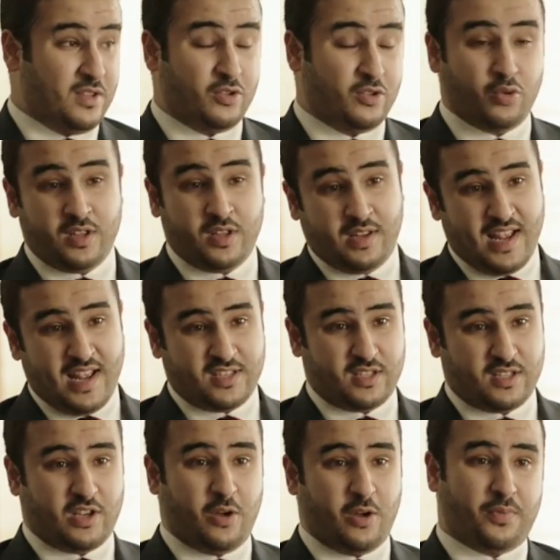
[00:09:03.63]
And during the
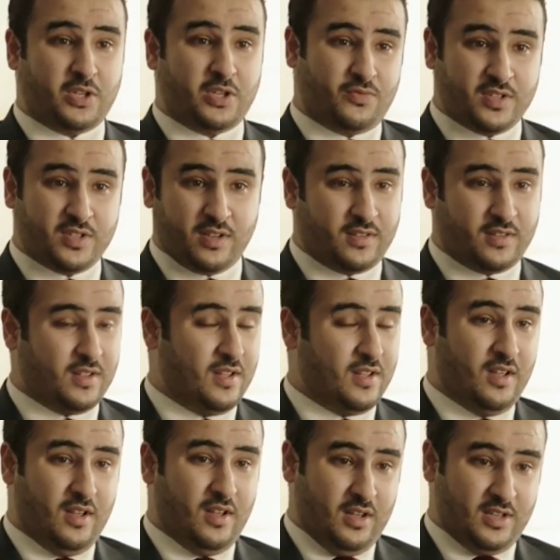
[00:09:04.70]
last Crown Prince visit,
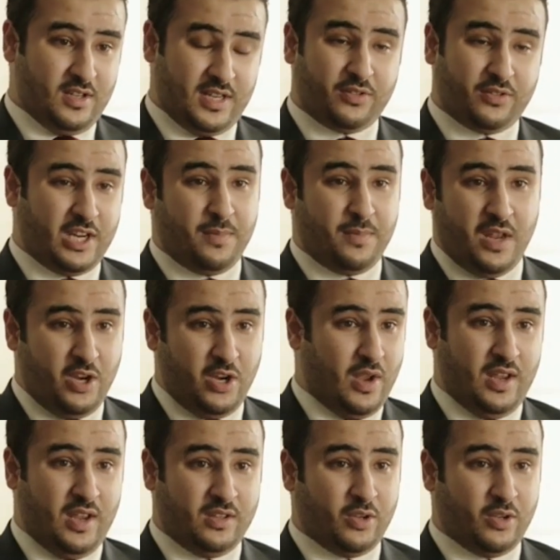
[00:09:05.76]
Saudi Arabia and
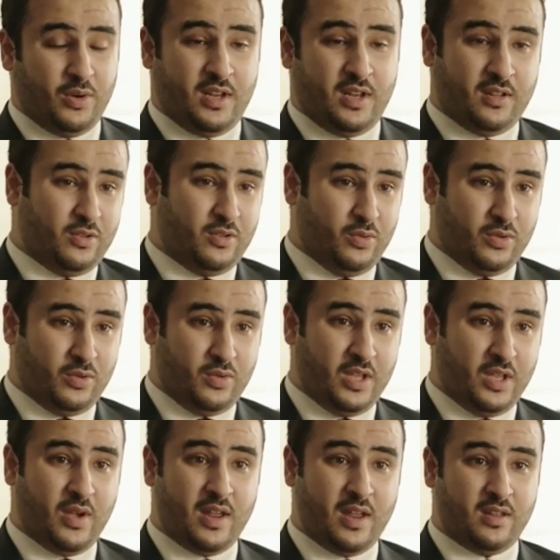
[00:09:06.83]
UAE donated to
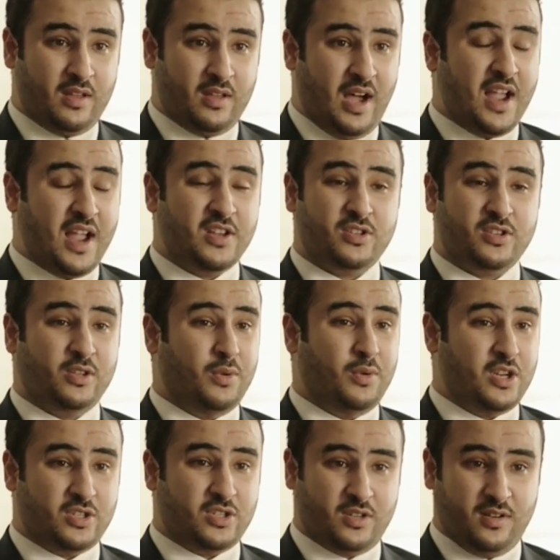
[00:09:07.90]
the UN the highest
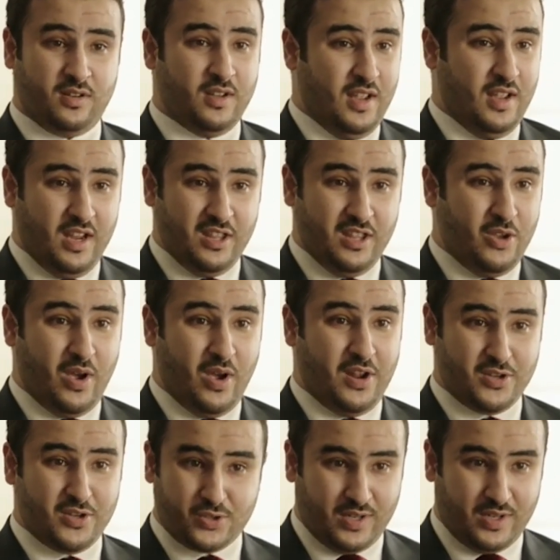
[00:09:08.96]
donation in the UN
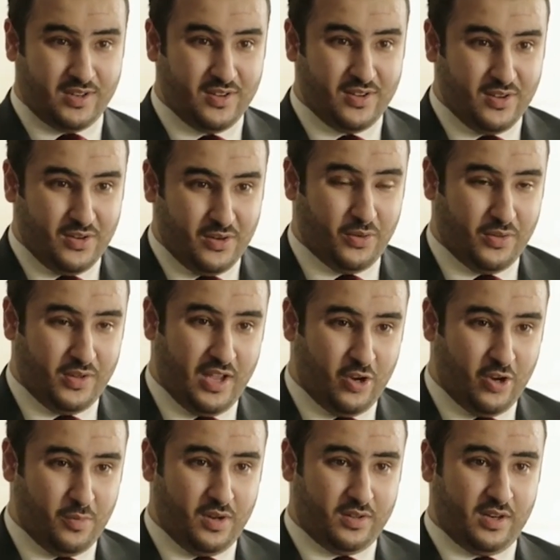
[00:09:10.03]
history on the
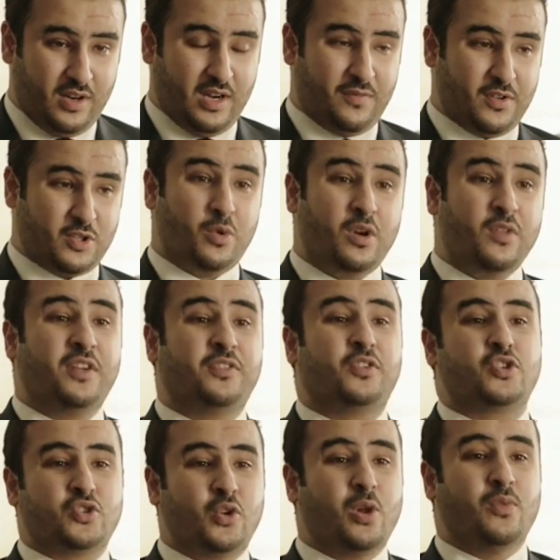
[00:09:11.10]
UN humanitarian efforts. We're there
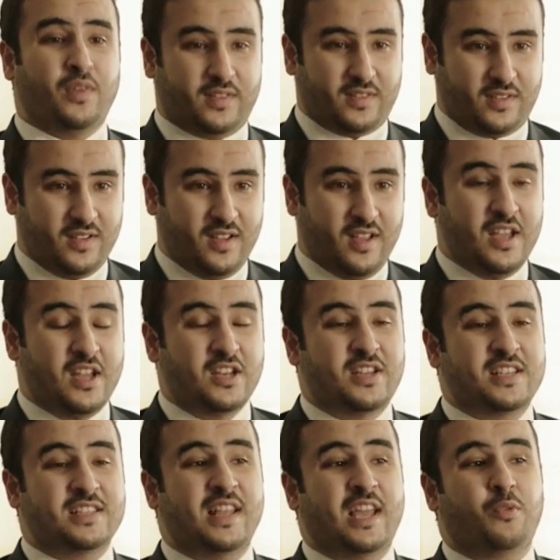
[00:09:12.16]
to solve it,
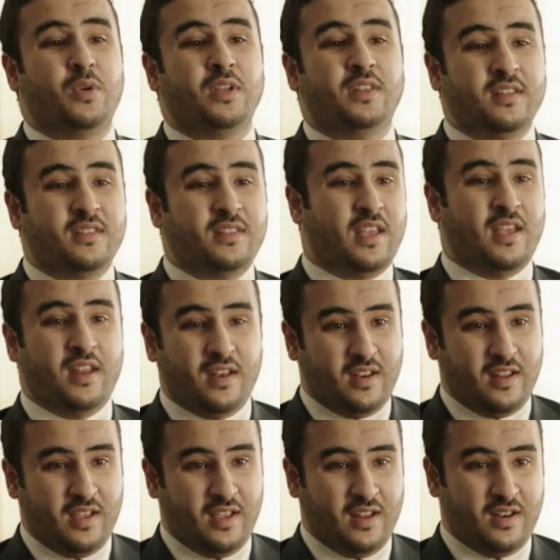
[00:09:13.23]
just like we did
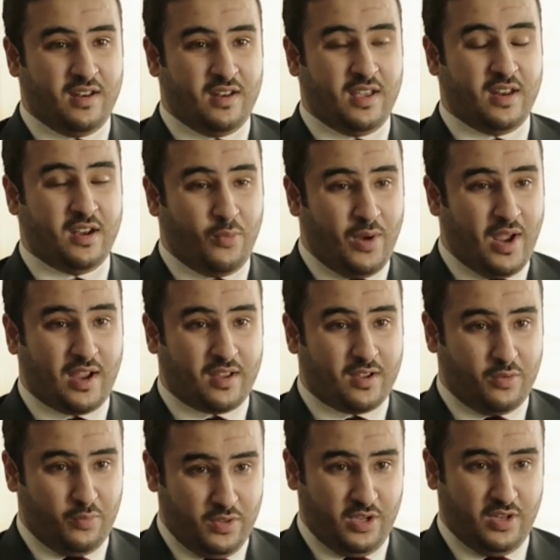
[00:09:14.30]
in Iraq
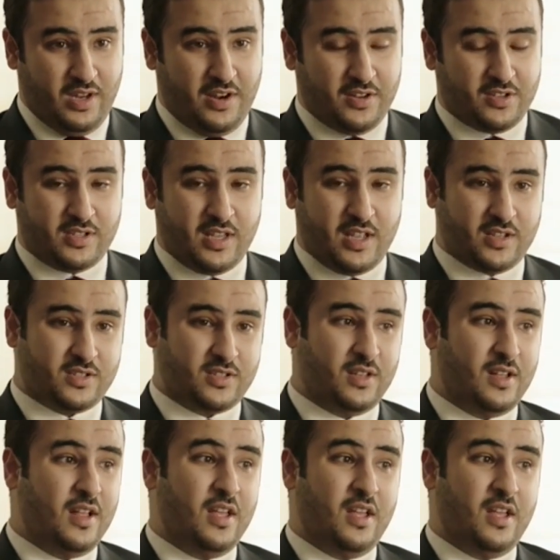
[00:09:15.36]
with the United States.